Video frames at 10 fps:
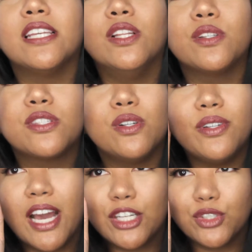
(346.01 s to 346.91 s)
It looks so
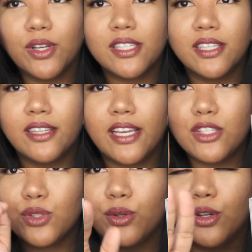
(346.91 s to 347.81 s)
natural, has a
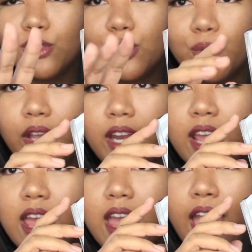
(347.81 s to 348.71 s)
nice curl to it,
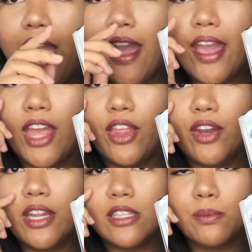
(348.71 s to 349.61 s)

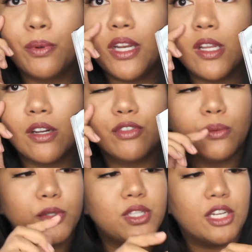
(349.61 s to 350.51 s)
and it's pretty
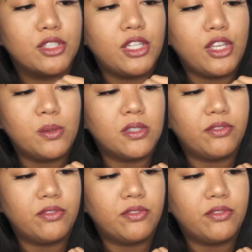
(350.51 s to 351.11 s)
comfortable to actually use.